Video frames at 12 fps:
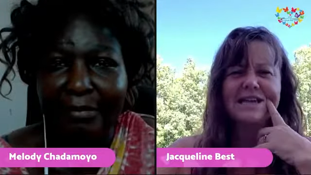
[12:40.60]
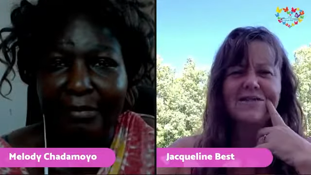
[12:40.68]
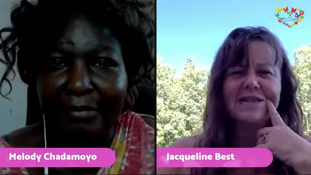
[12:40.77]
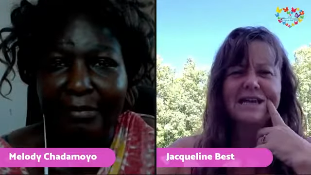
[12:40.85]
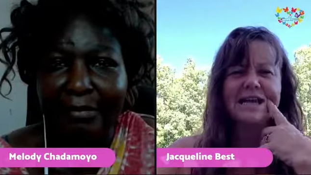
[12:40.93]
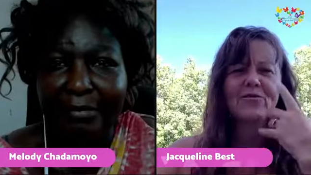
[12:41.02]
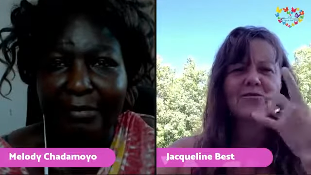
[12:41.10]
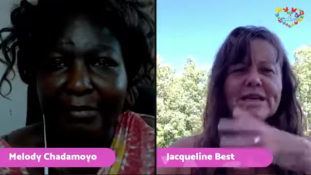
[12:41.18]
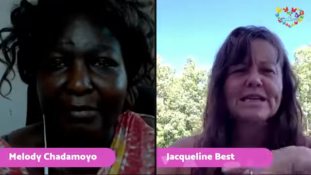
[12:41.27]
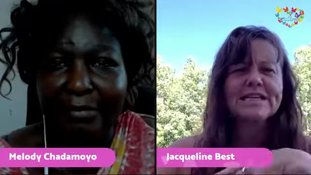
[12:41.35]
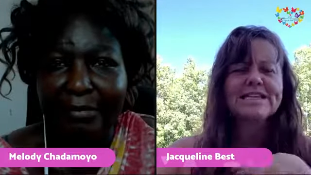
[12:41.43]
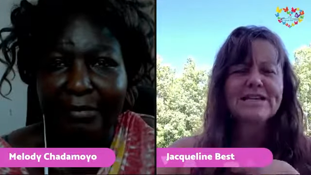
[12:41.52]
Speaker 1: out. Like, I
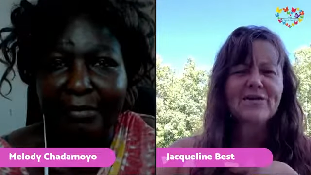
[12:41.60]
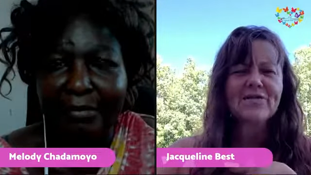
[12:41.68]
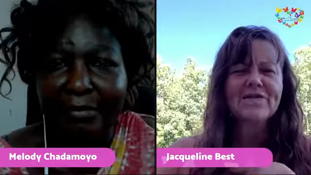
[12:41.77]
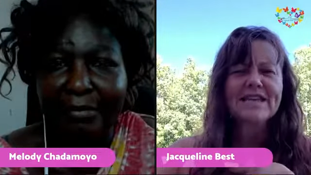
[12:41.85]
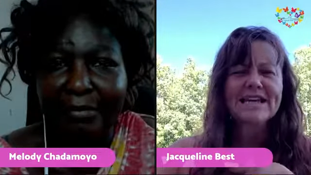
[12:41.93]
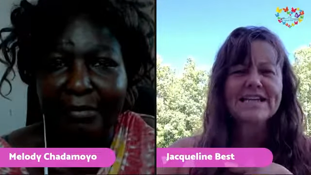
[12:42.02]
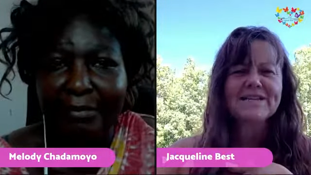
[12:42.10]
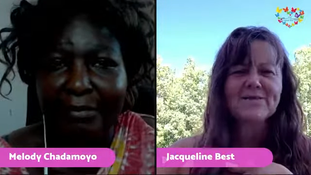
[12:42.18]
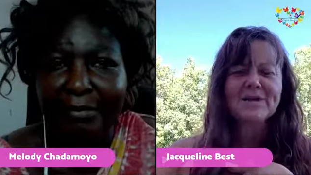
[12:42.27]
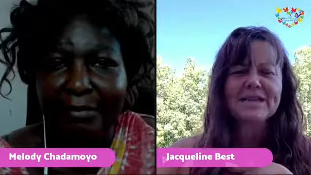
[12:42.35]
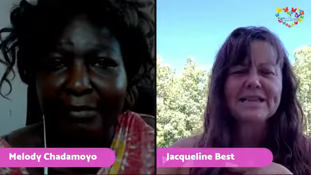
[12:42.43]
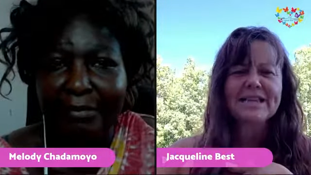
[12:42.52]
really don't think he's
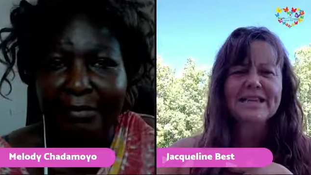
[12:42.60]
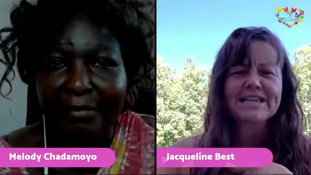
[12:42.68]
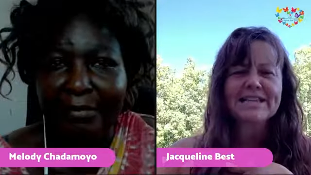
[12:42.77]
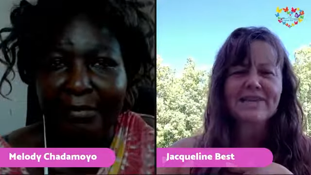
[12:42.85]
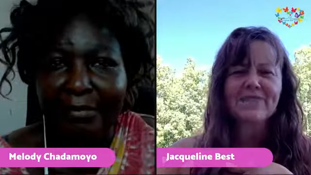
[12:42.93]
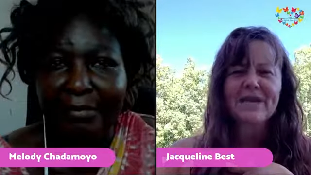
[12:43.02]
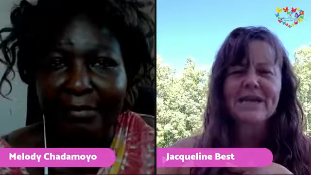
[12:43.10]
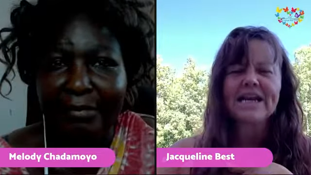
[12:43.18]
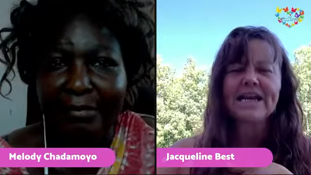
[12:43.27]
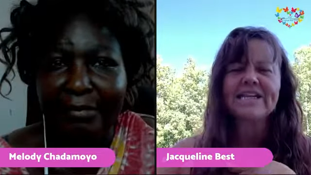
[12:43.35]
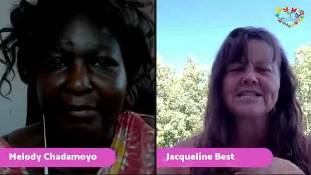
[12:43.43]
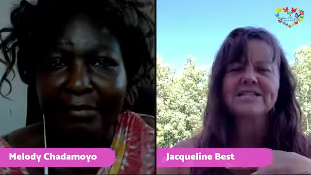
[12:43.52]
working things out, right? And
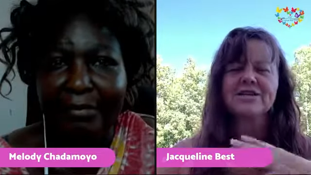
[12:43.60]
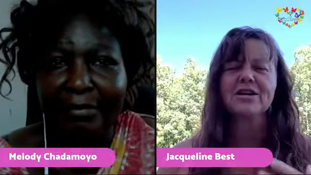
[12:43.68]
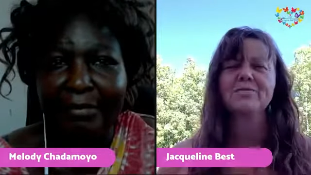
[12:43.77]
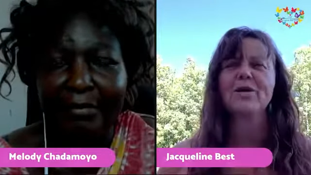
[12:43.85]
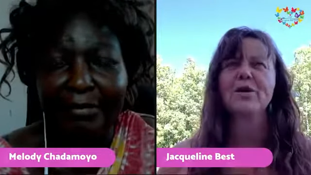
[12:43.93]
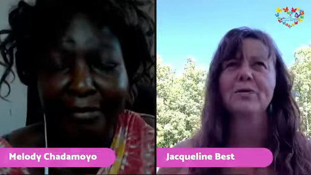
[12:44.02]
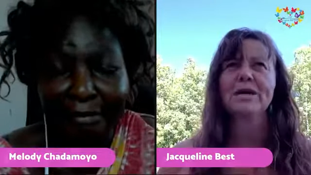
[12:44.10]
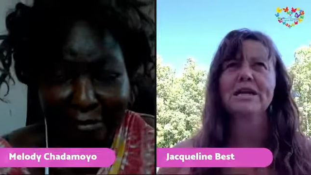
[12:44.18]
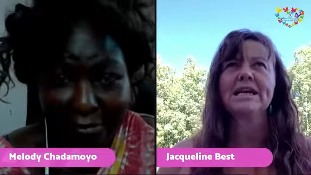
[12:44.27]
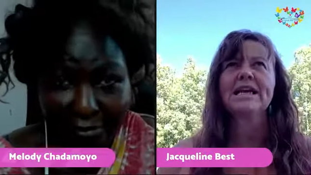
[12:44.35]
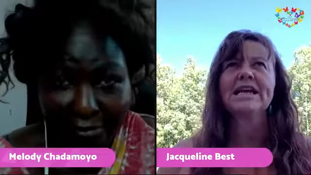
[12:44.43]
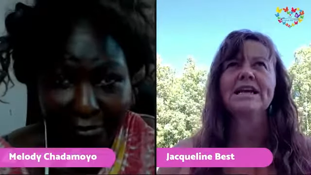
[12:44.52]
I just took a mm-hmm. moment.
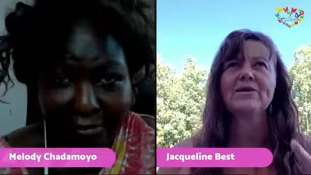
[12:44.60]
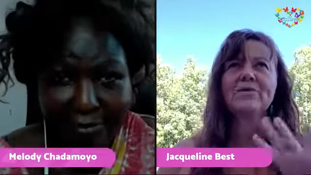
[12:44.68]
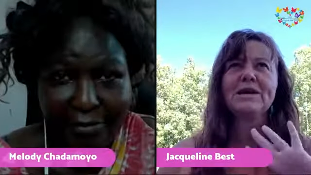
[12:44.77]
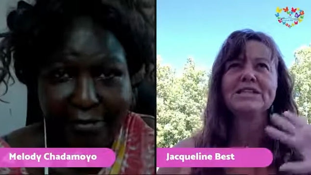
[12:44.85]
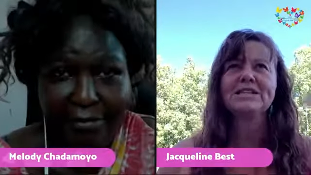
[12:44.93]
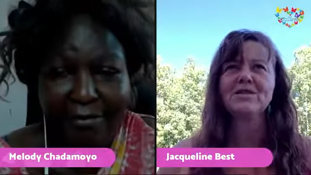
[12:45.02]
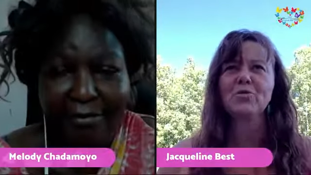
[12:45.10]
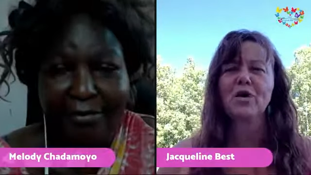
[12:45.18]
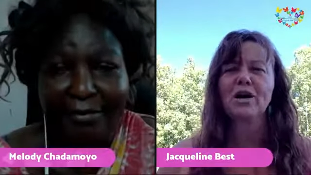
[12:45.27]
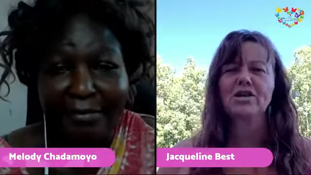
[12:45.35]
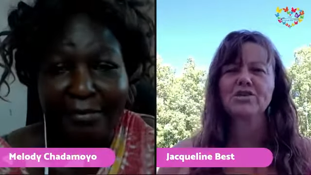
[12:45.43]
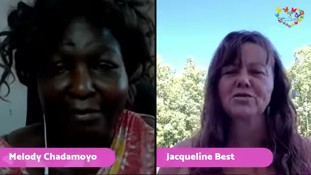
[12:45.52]
Mm-hmm. He went to the
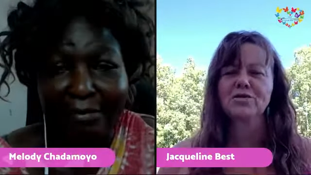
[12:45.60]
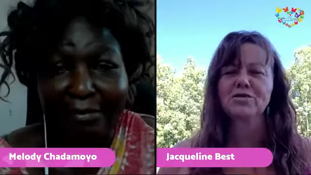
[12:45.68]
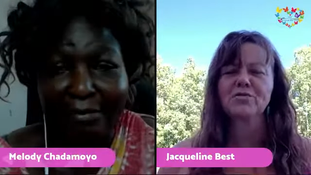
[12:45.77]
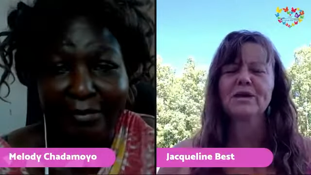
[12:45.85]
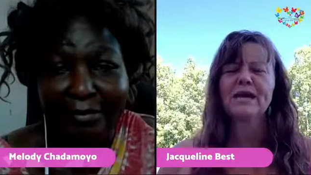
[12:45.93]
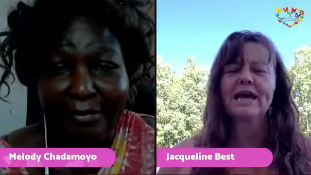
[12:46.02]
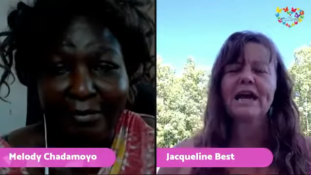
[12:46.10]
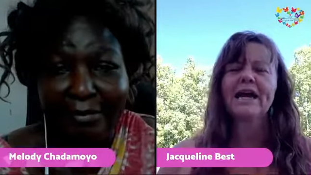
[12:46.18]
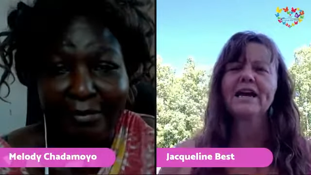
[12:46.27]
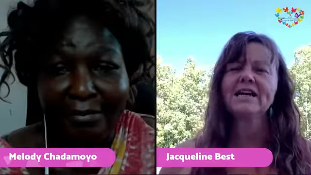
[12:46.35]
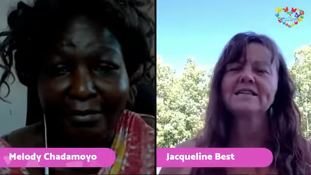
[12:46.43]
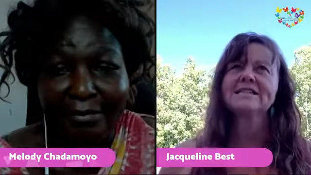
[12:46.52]
washroom, and
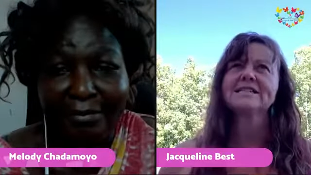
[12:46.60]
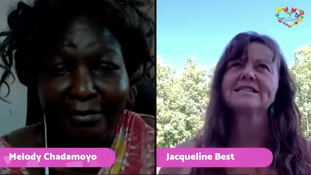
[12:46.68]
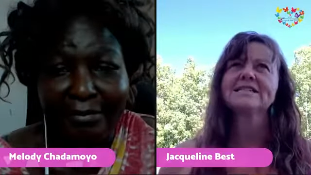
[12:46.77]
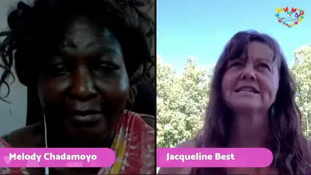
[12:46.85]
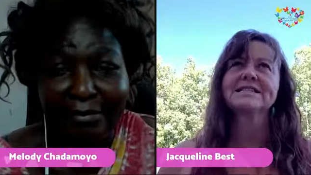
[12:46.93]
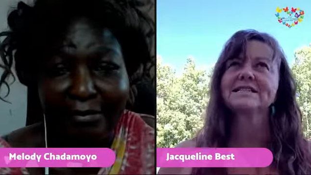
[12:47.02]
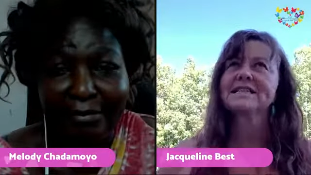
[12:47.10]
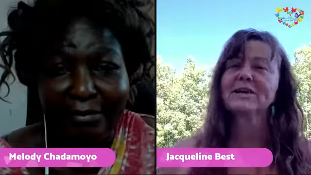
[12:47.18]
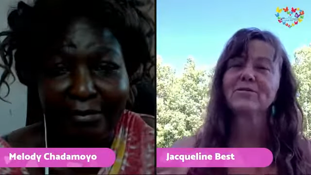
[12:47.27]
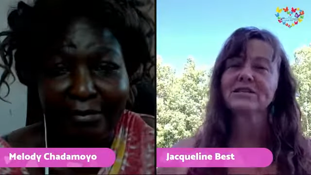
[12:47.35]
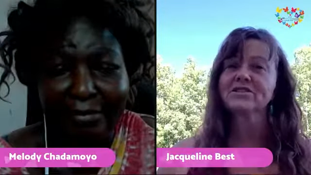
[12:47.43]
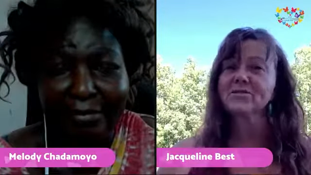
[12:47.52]
I just, because he's like,
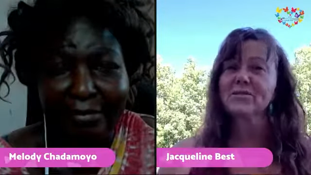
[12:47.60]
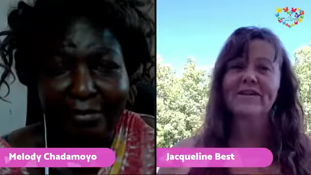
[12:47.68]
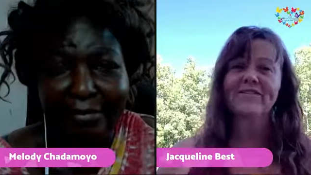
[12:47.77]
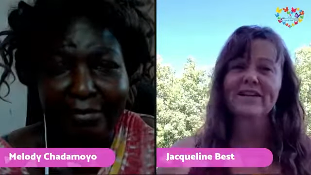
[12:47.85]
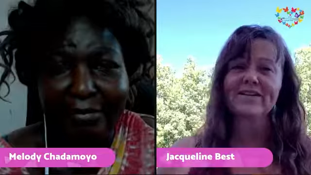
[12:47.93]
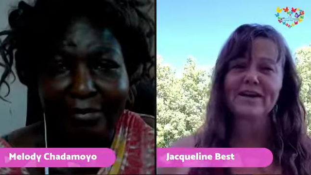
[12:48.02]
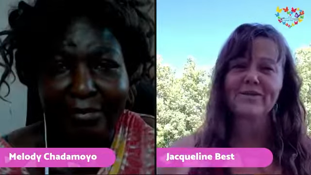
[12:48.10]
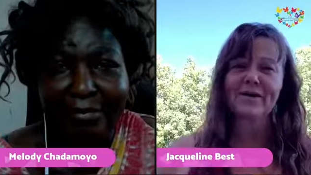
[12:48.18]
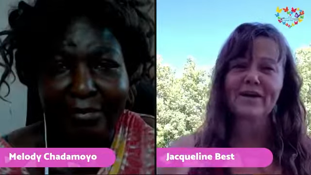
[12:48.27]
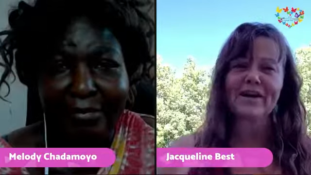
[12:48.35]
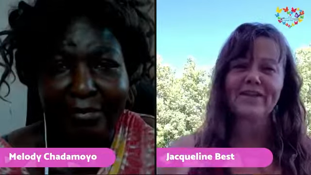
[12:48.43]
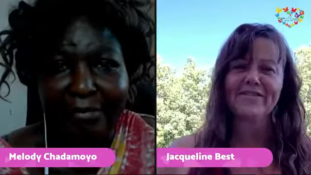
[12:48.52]
well, should we have another cup of
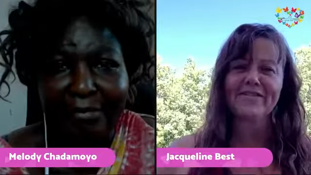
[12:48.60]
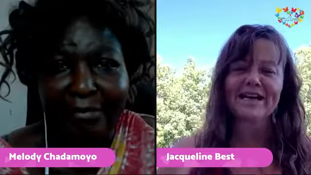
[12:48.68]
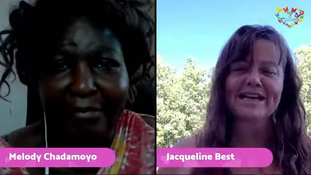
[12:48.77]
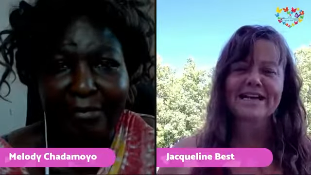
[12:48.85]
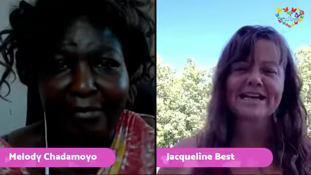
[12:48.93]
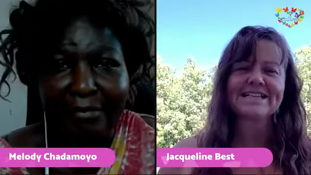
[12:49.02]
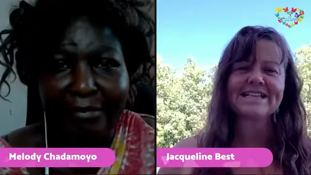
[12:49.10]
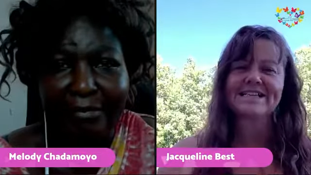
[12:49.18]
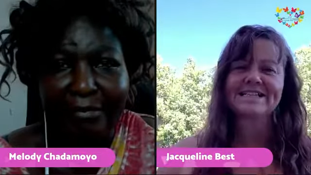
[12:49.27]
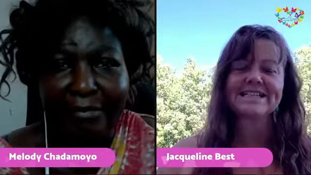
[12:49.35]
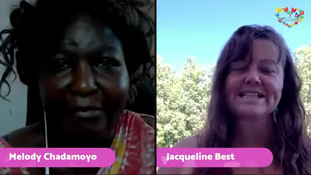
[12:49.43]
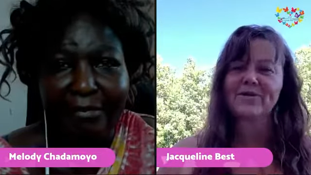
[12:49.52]
coffee, right? Because he's
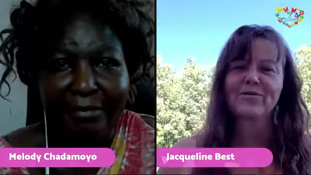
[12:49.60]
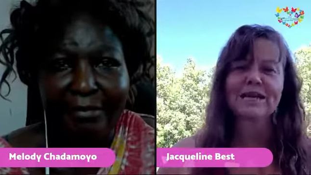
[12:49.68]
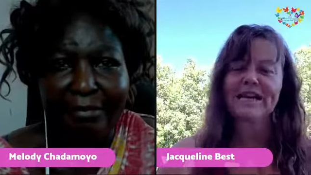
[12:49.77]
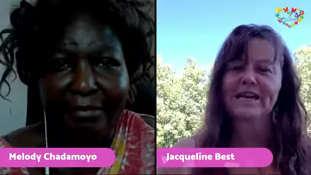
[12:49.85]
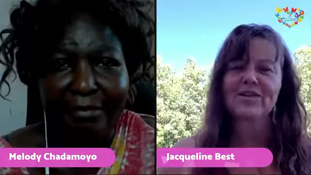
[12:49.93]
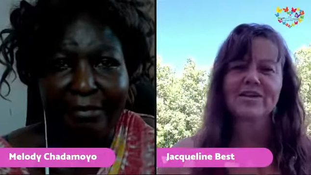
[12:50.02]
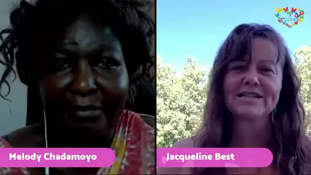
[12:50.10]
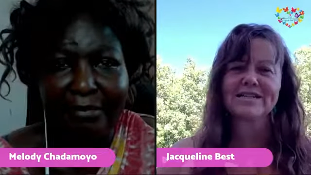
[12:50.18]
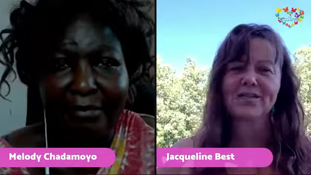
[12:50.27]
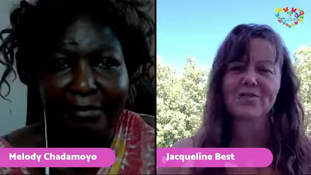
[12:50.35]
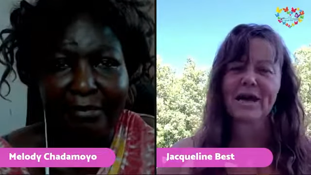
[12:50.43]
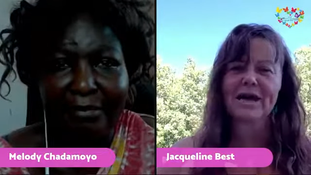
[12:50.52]
just like, we're getting along
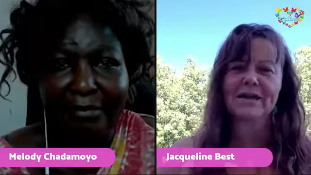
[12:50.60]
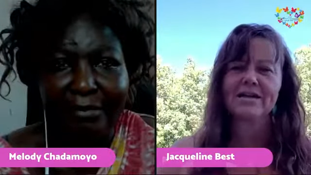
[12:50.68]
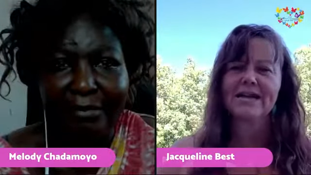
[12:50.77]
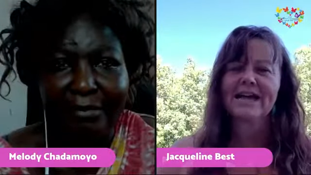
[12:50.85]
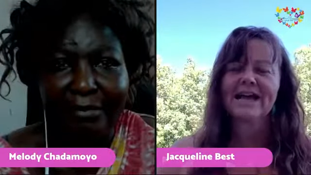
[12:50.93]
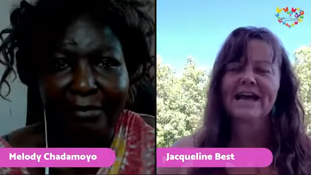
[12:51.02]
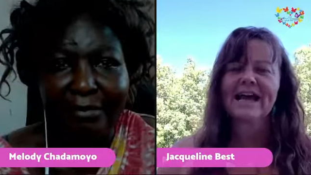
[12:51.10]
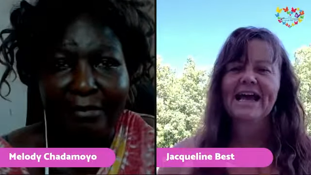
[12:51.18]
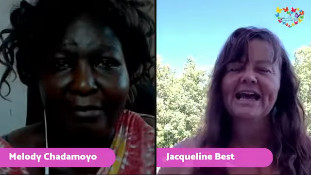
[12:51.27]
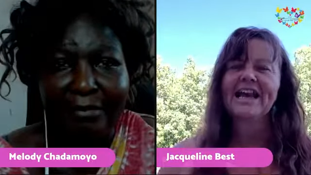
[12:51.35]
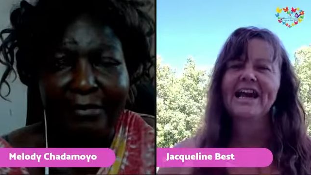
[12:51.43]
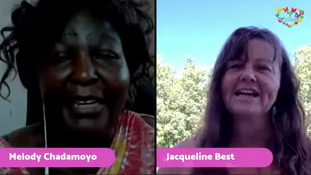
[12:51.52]
so well. And yeah.